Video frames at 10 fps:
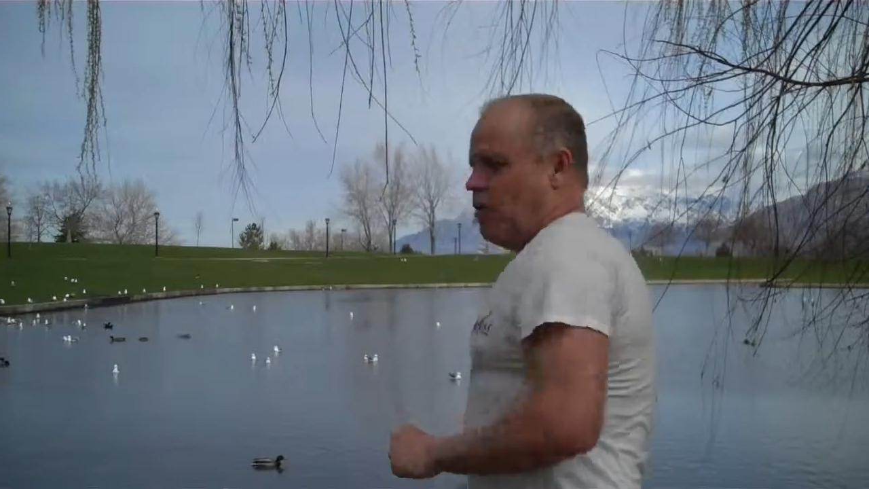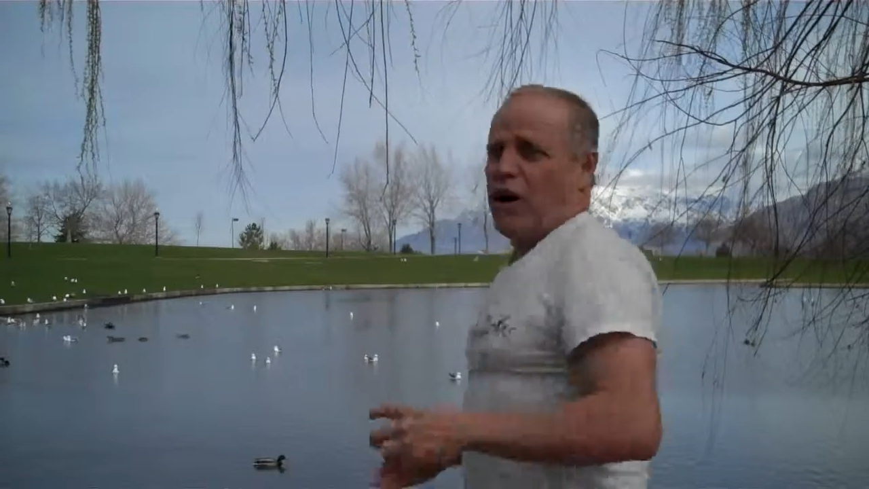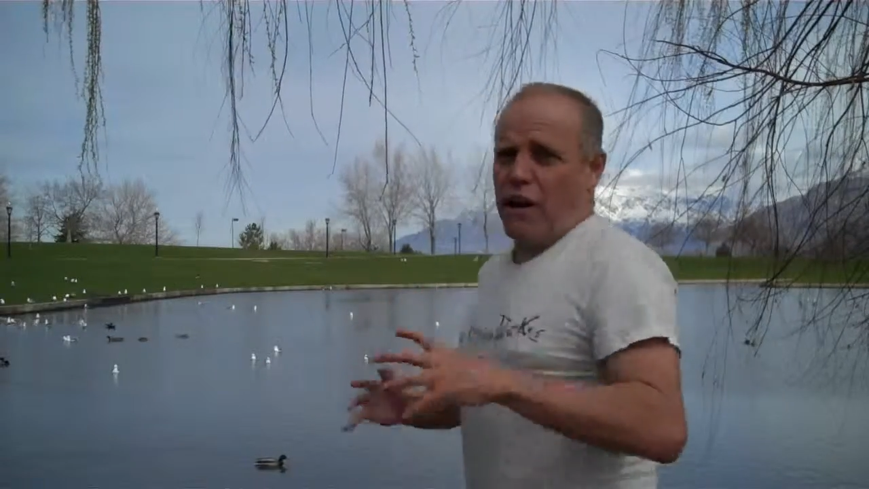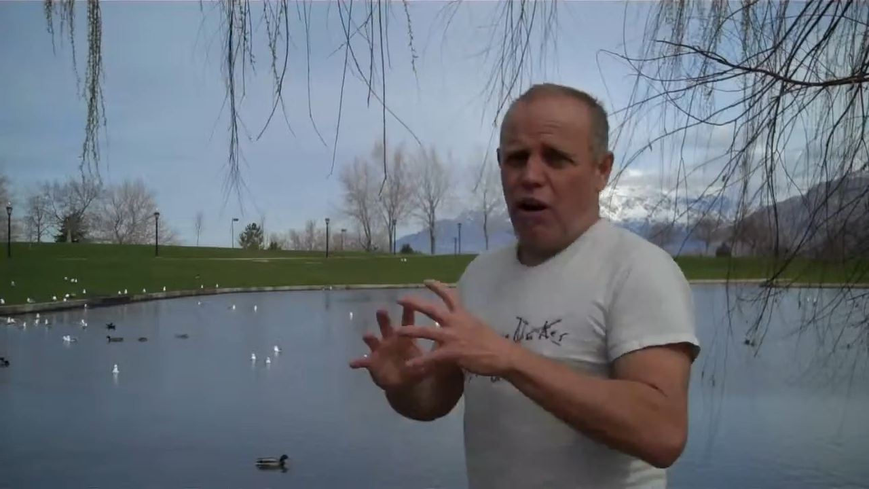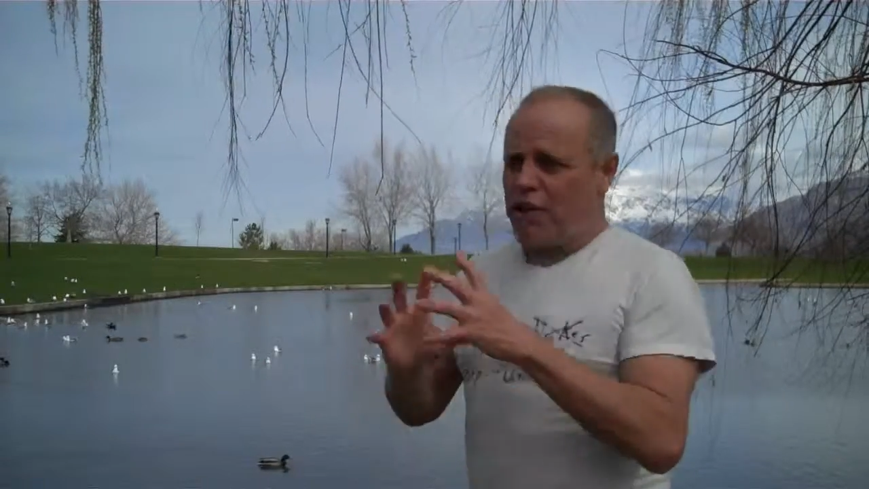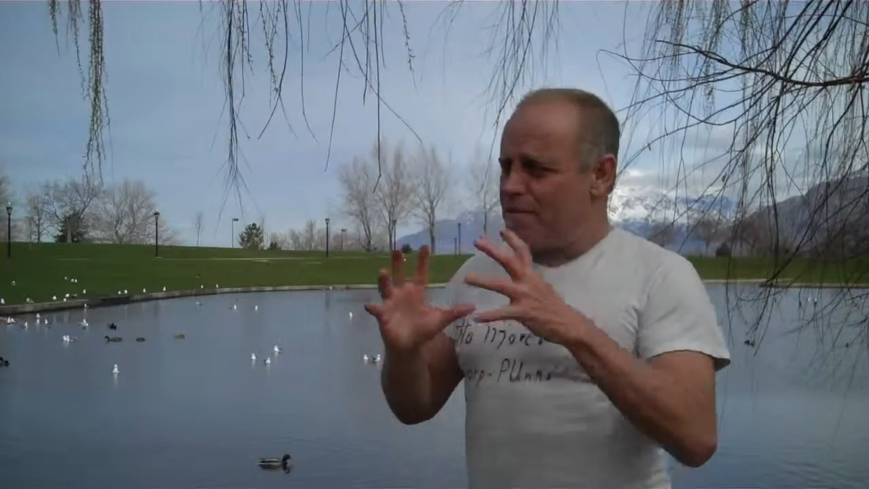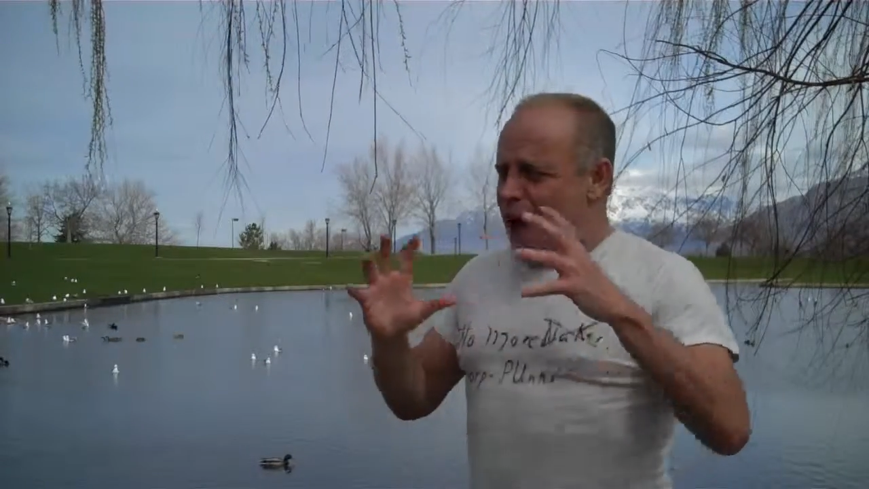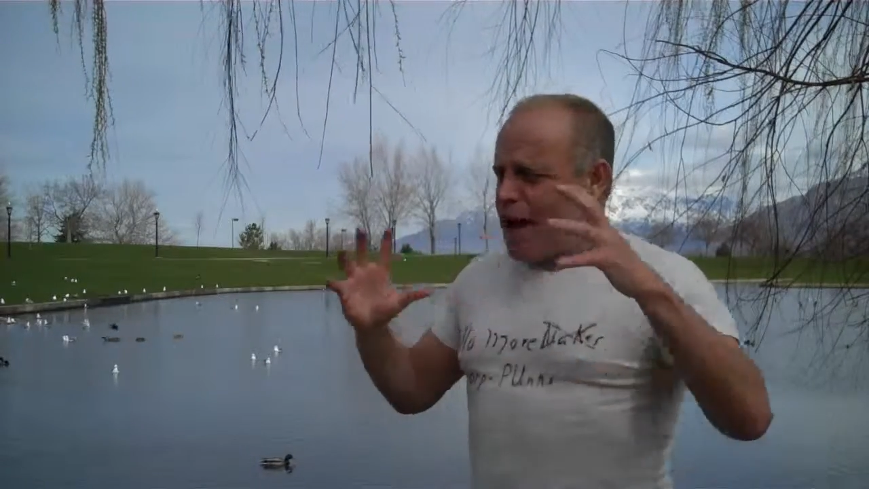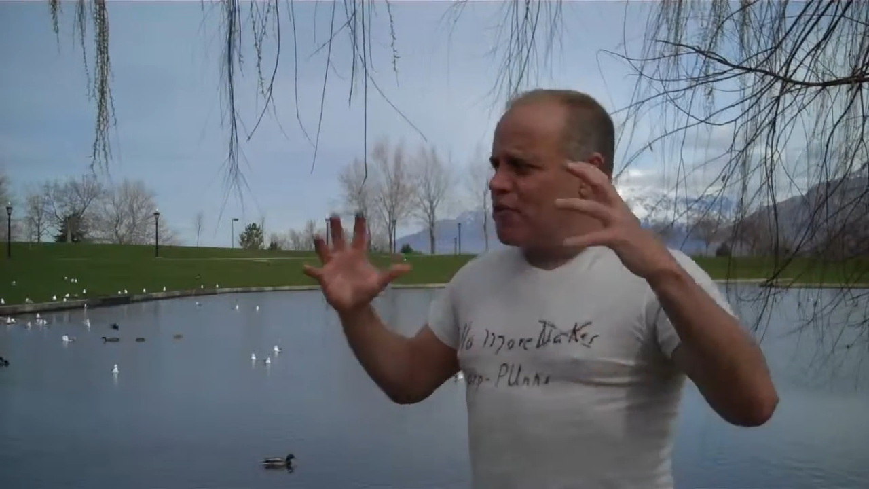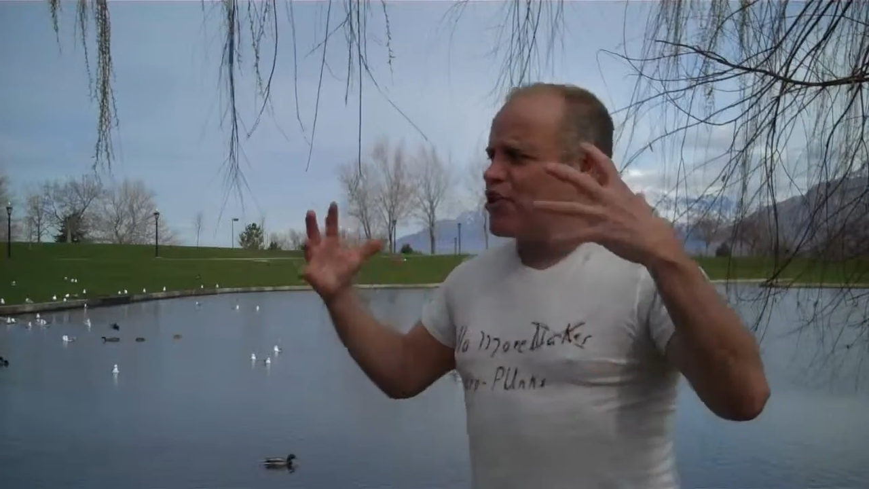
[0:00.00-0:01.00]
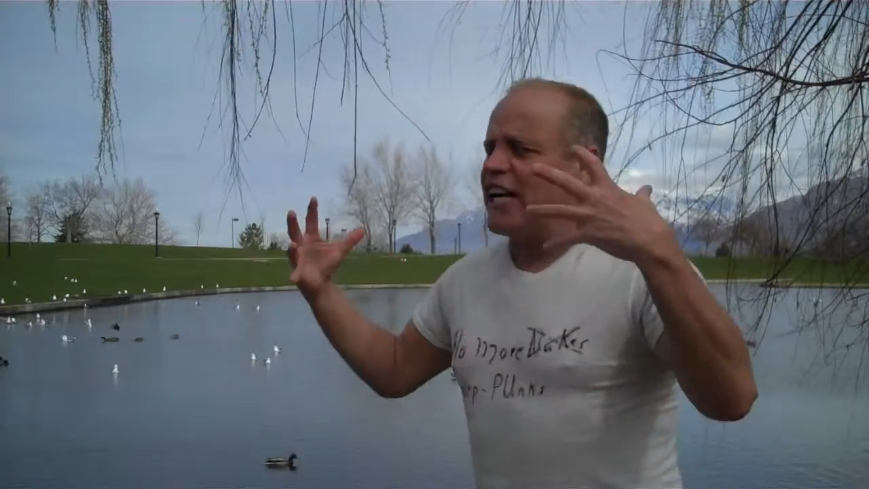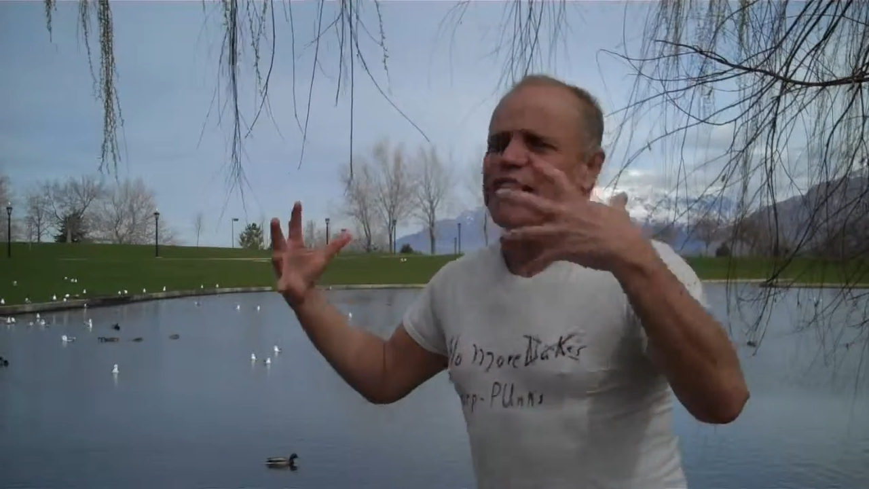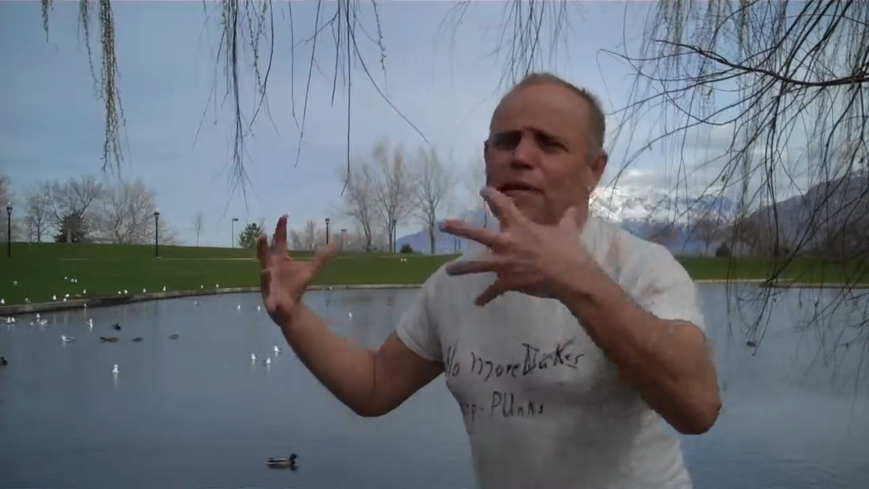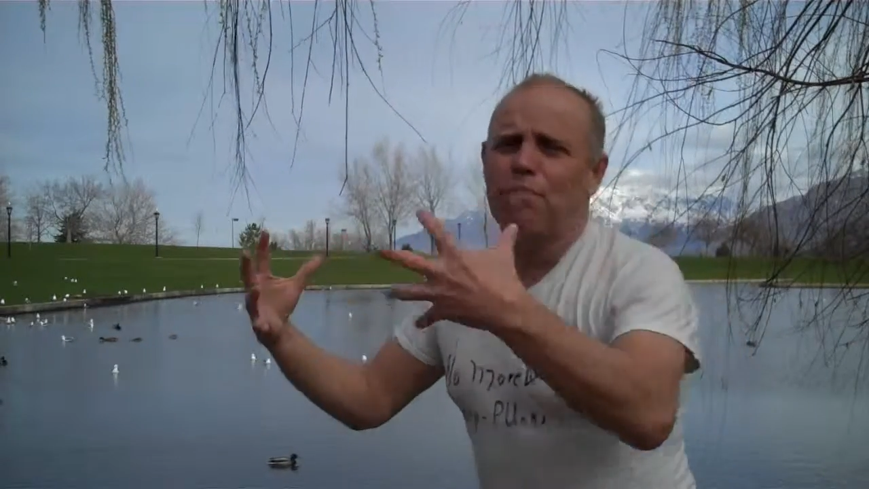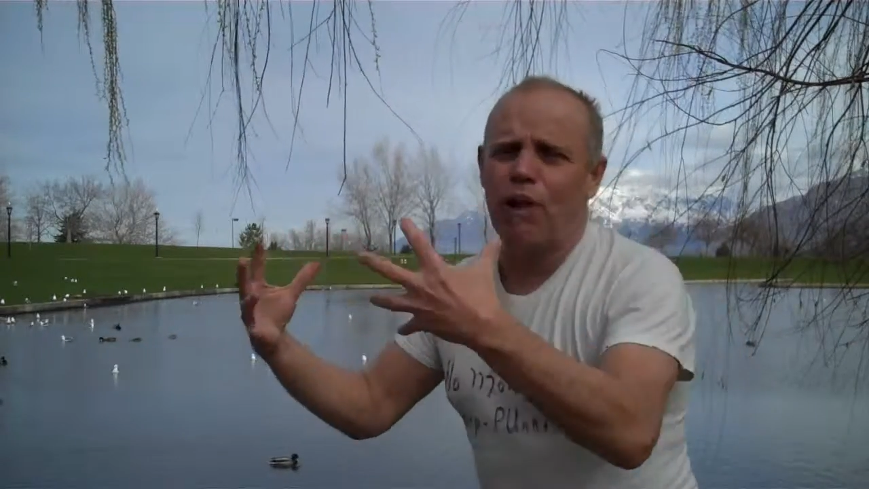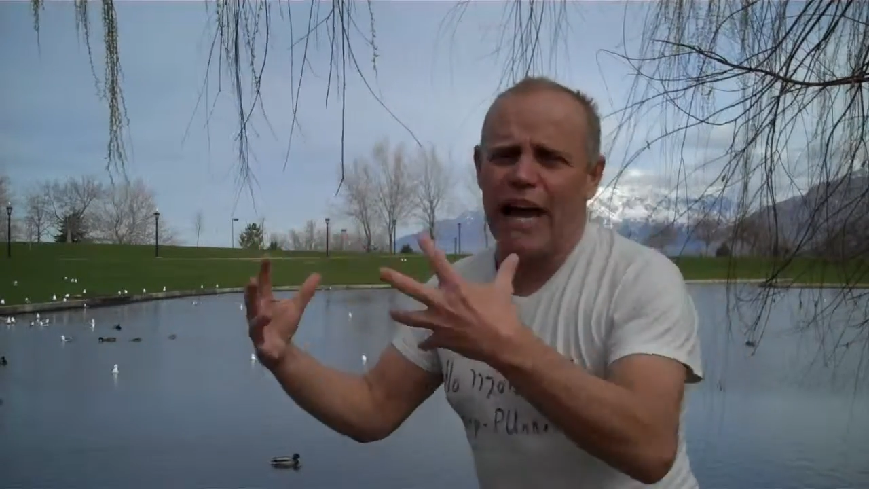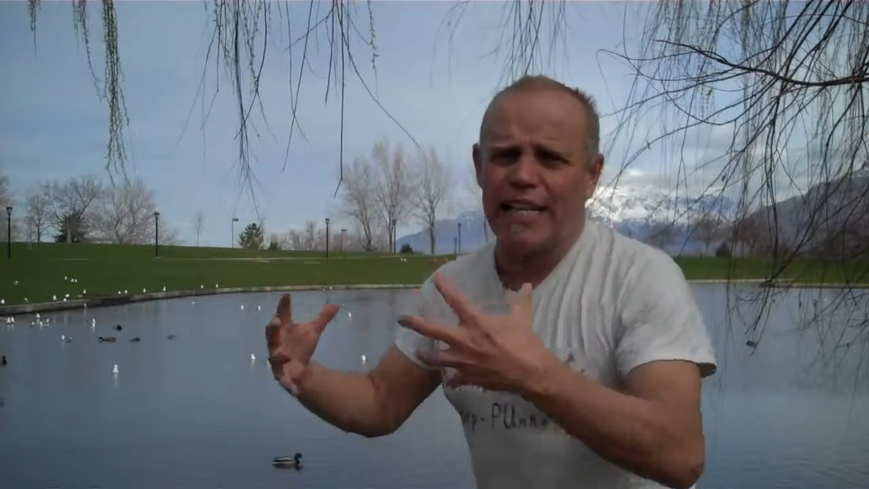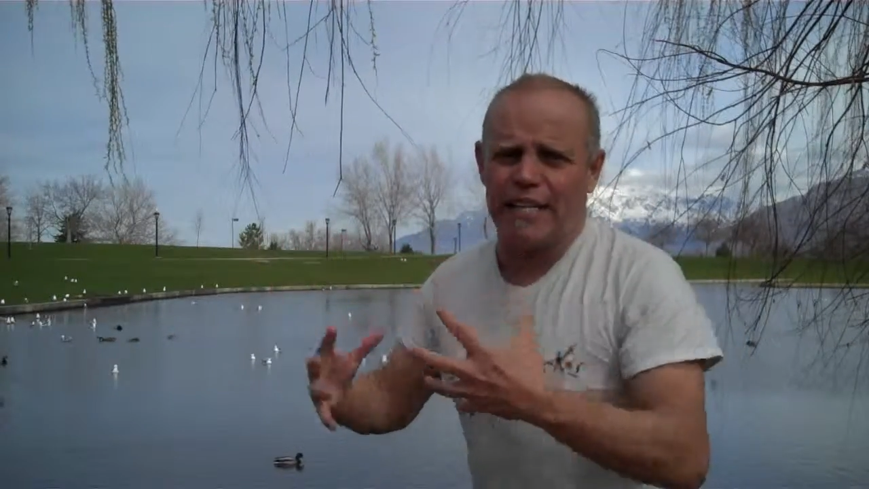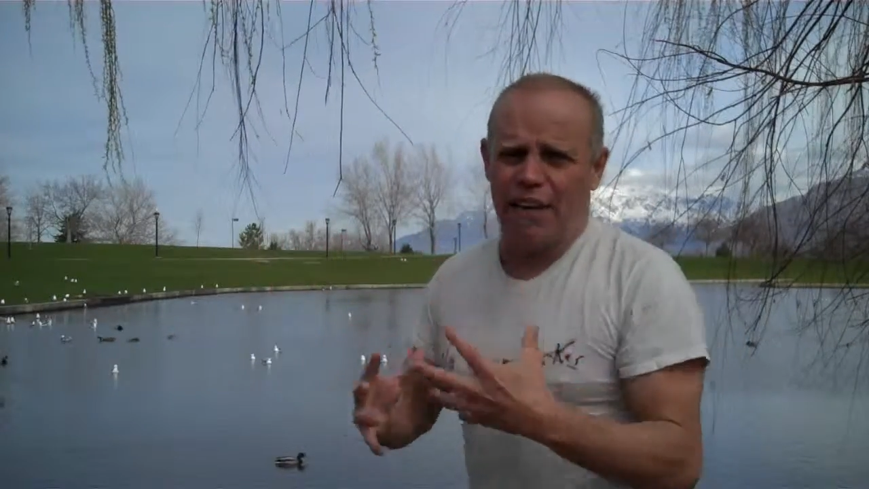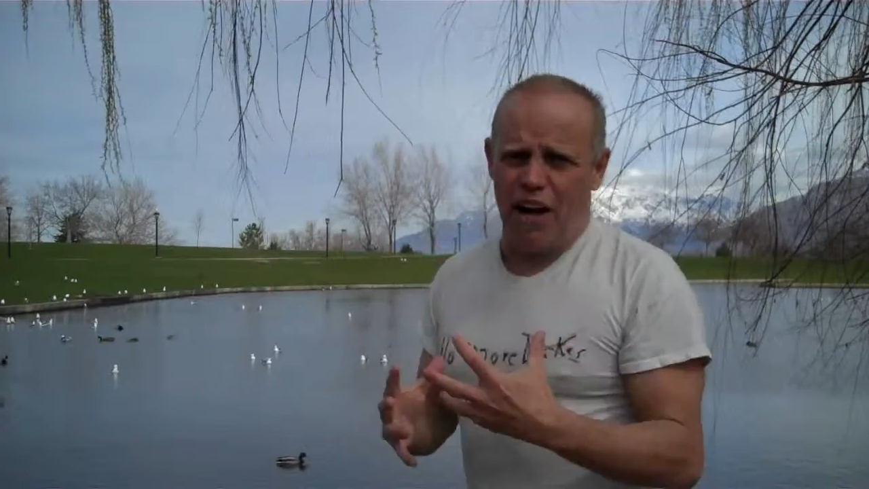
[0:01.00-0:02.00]
eat, you know, the mammals eating the
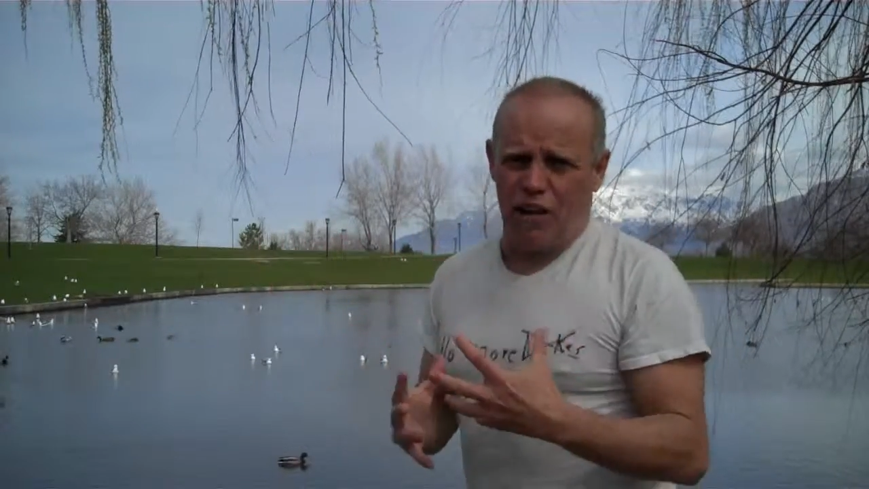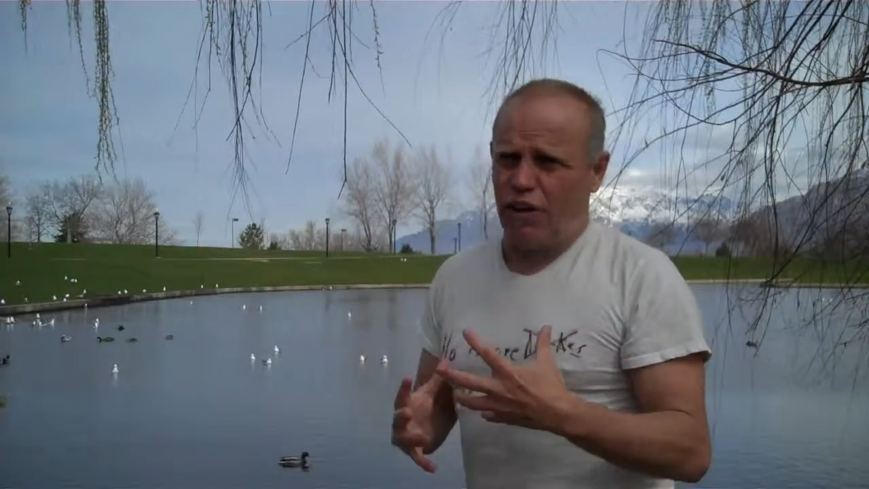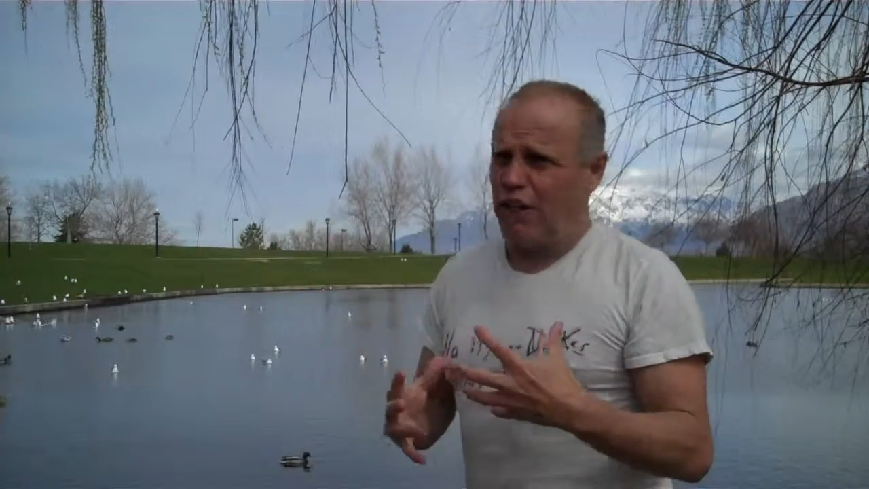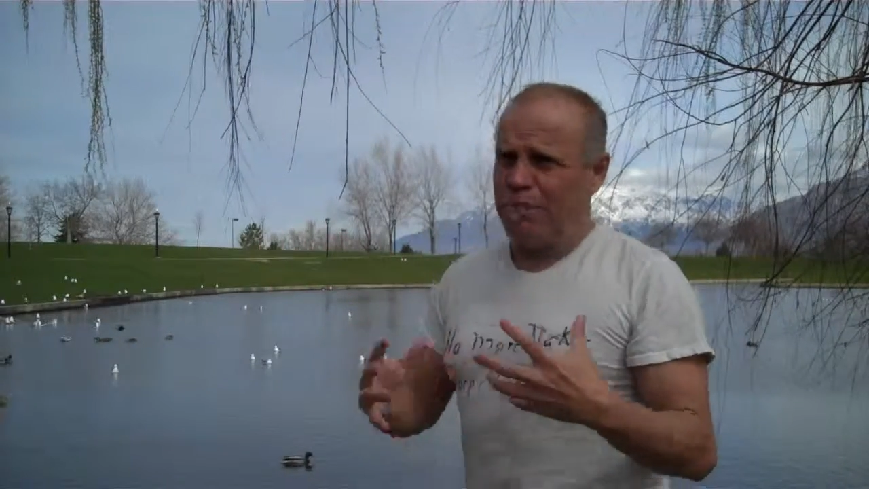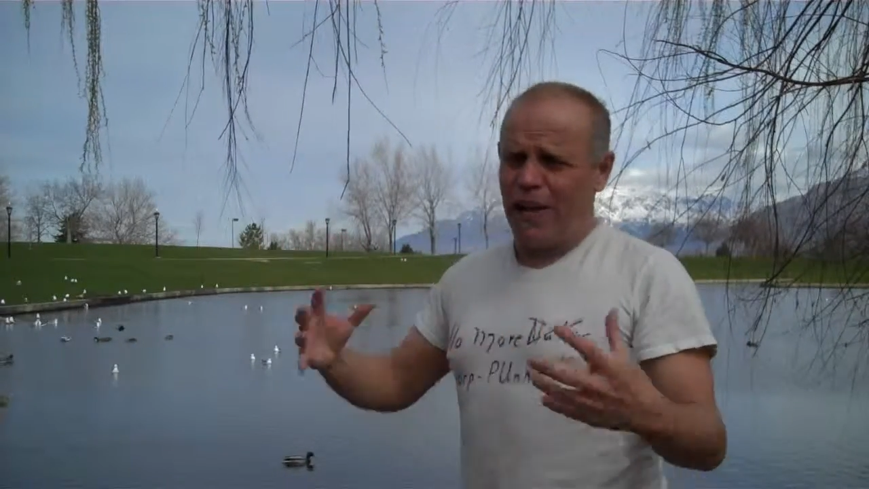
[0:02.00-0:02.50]
plankton all over.